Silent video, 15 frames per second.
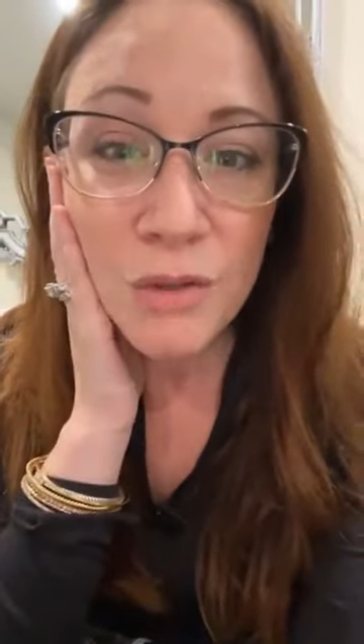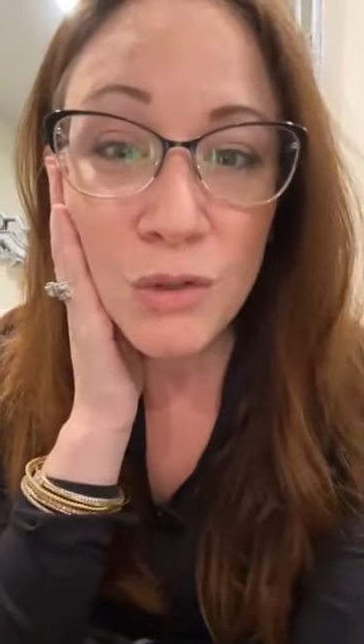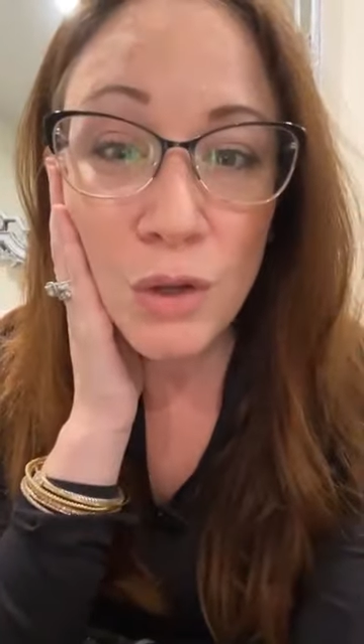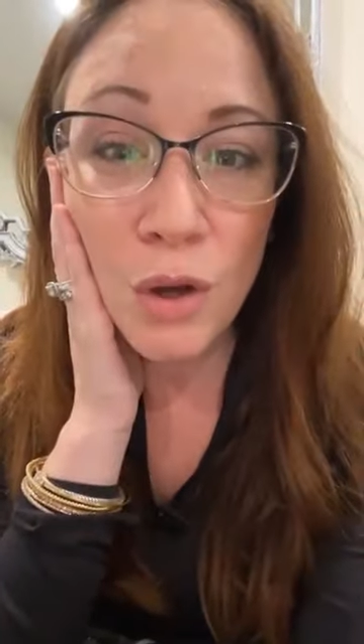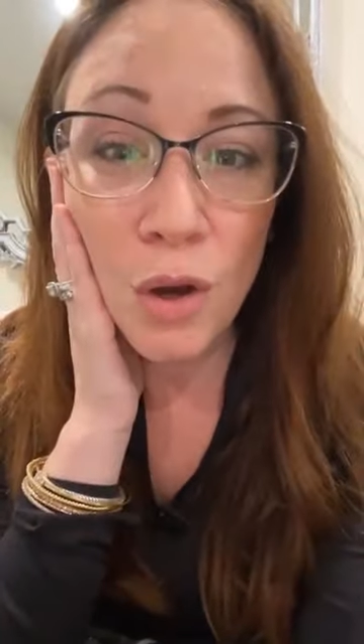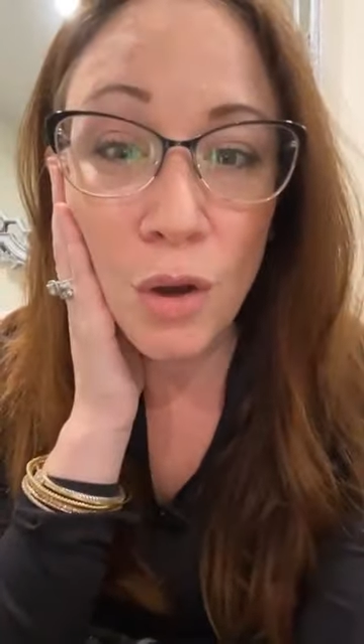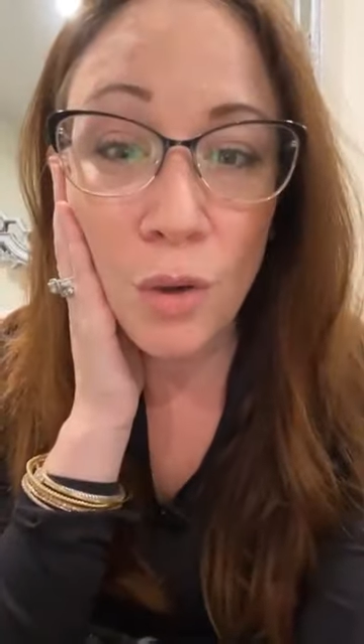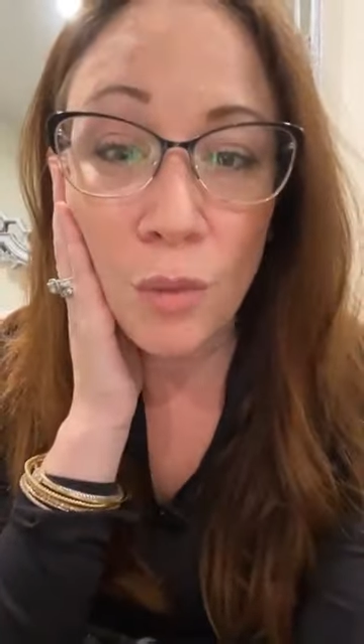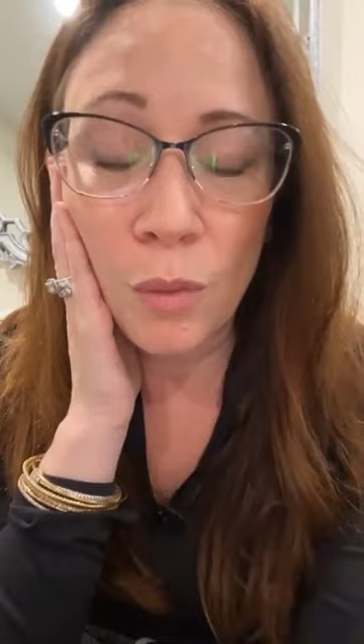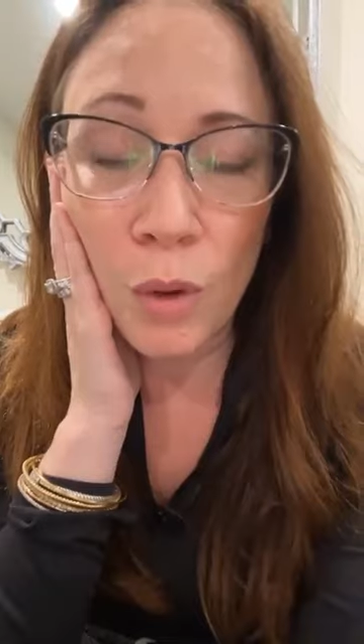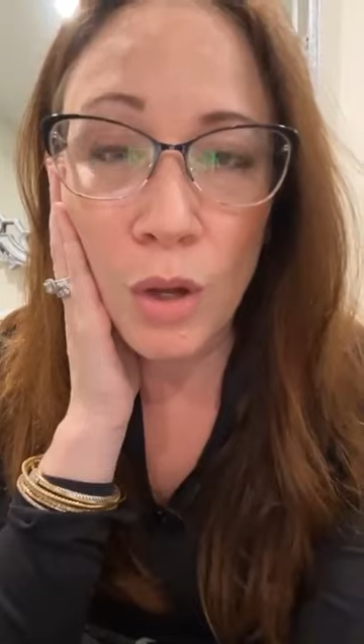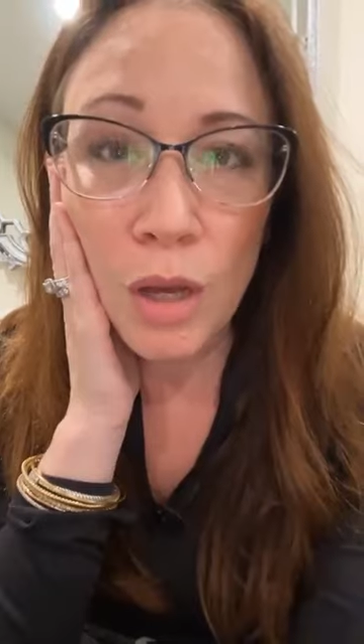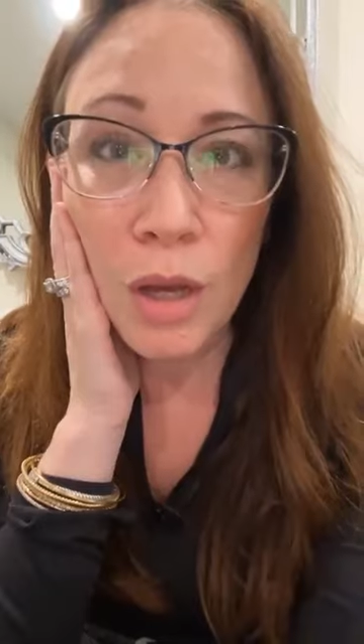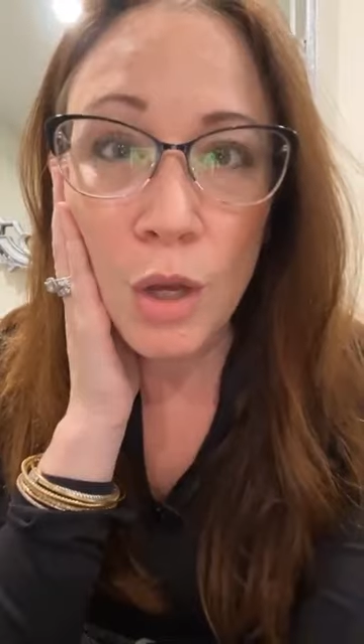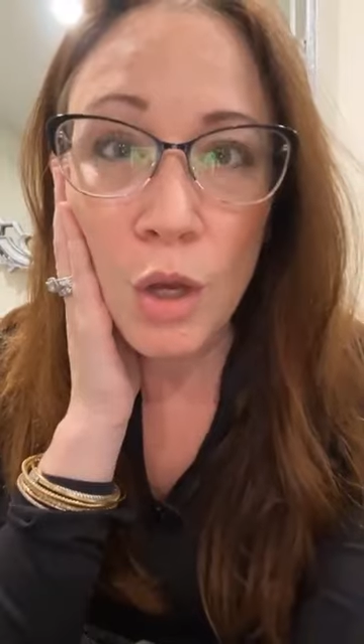
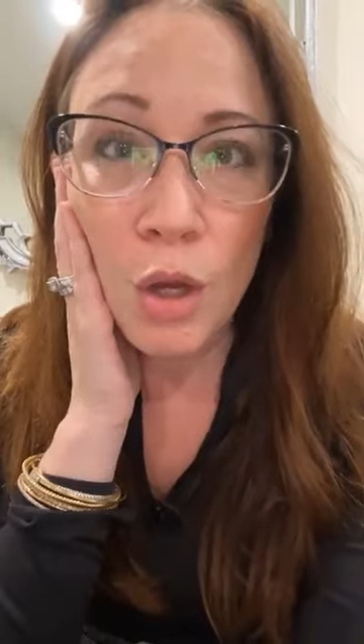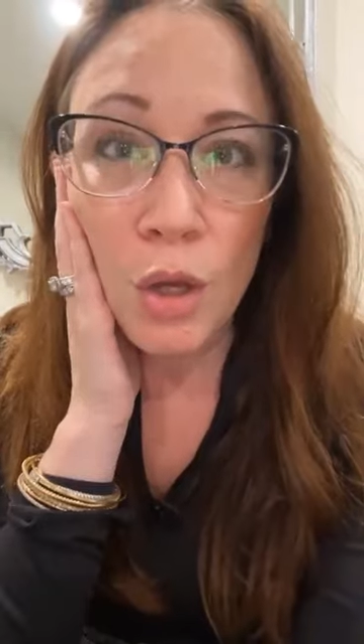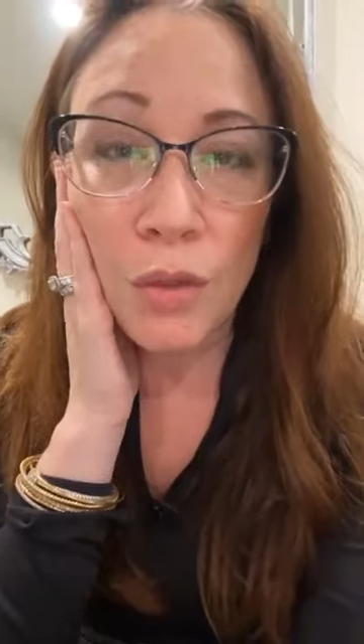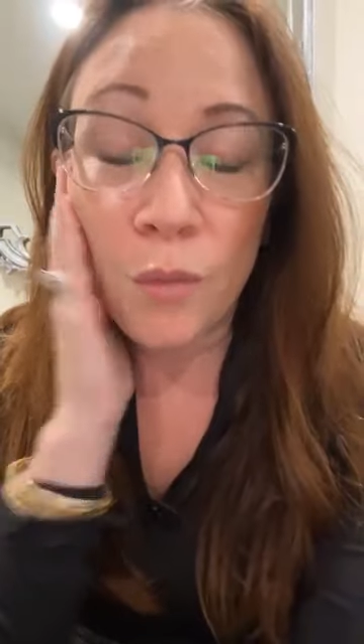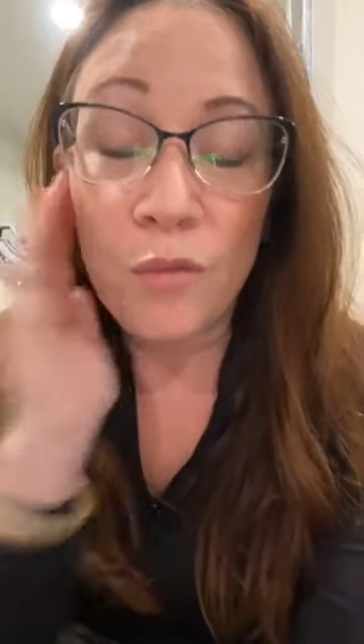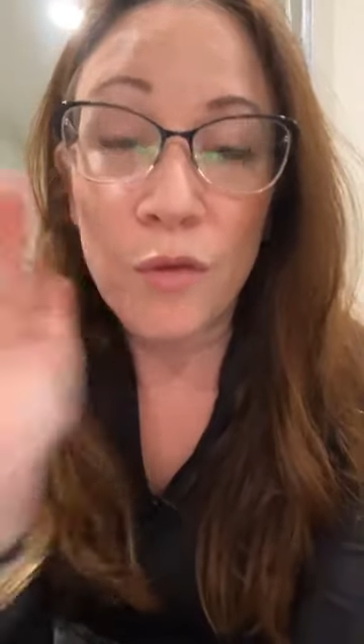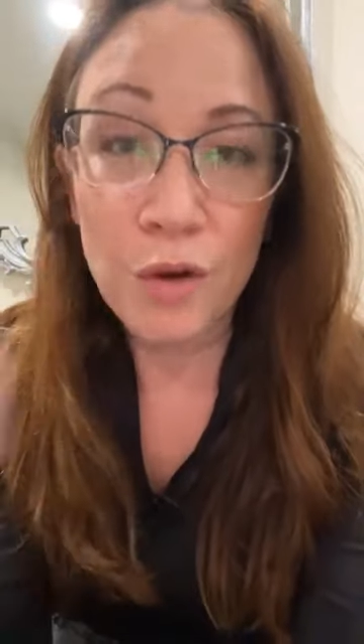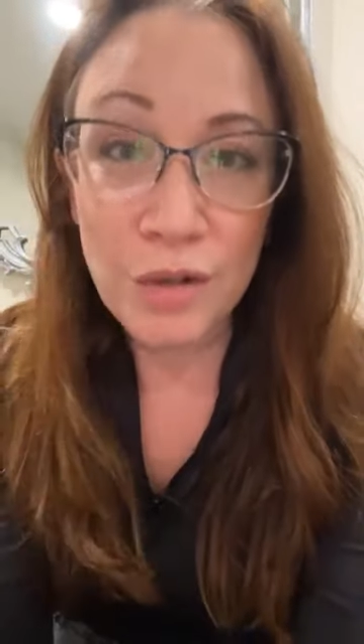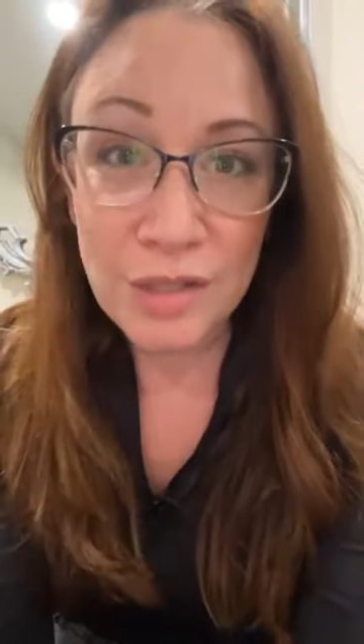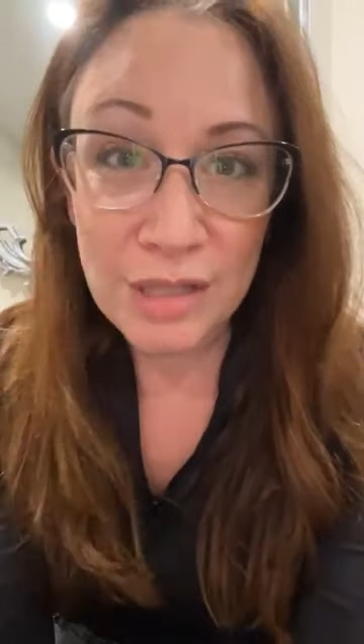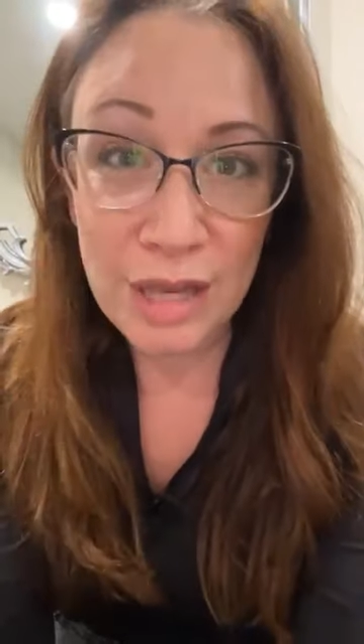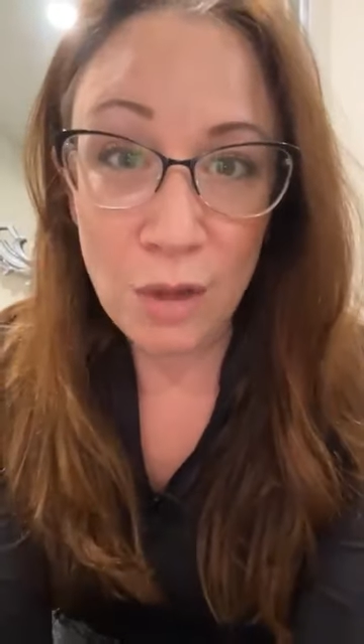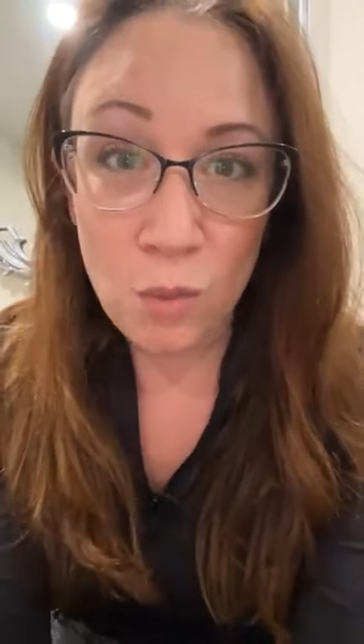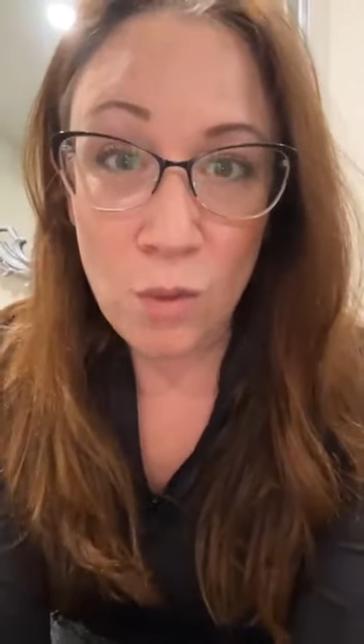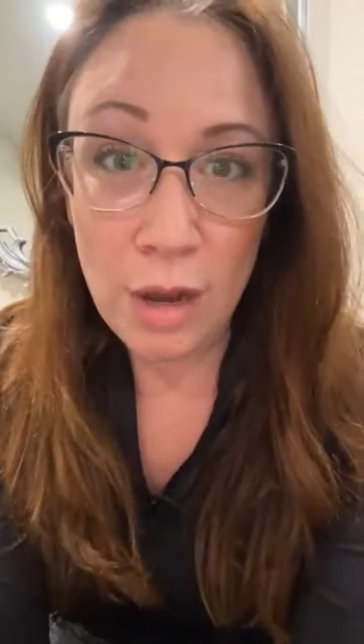So, the
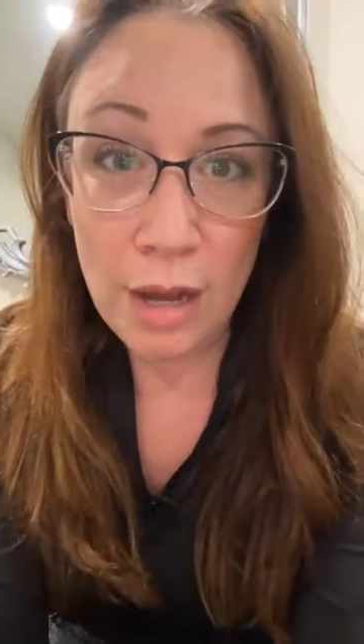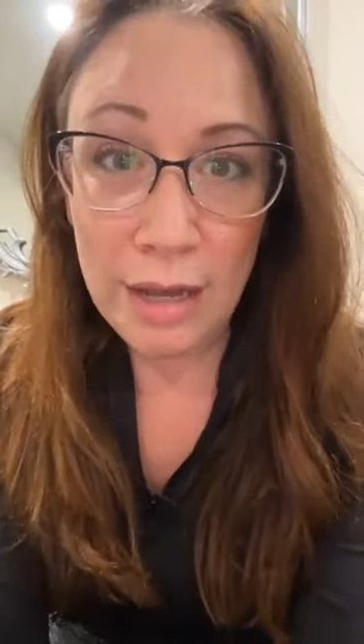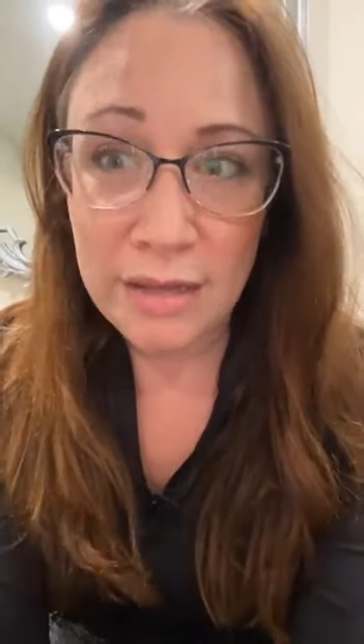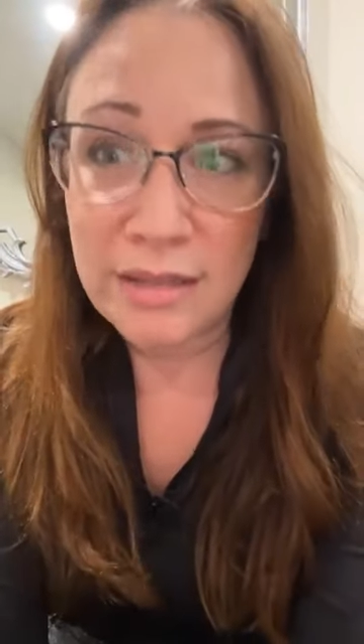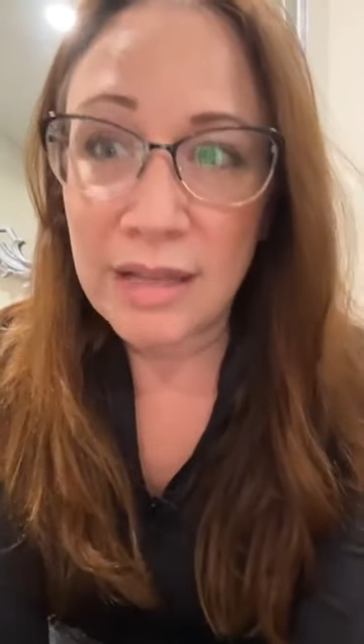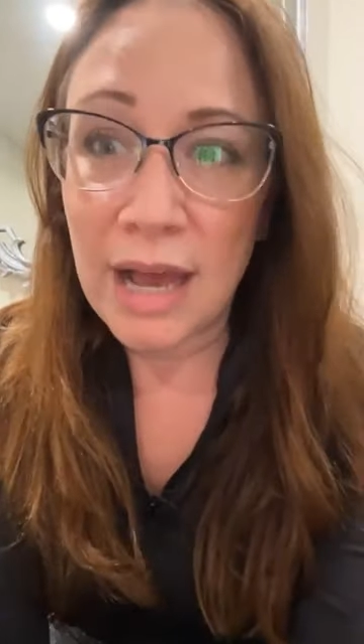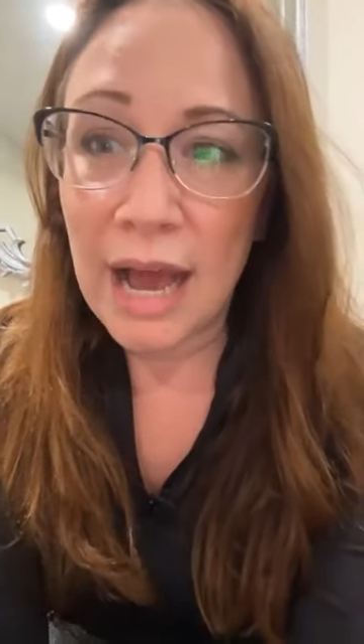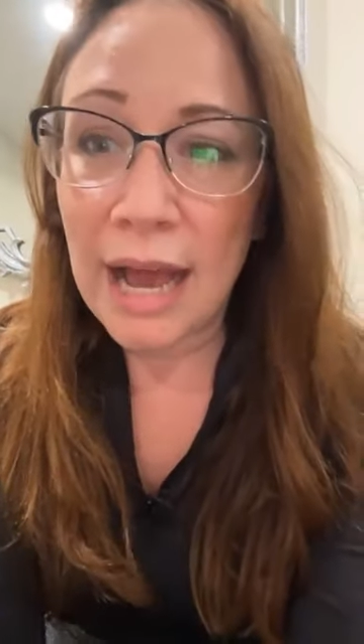first thing was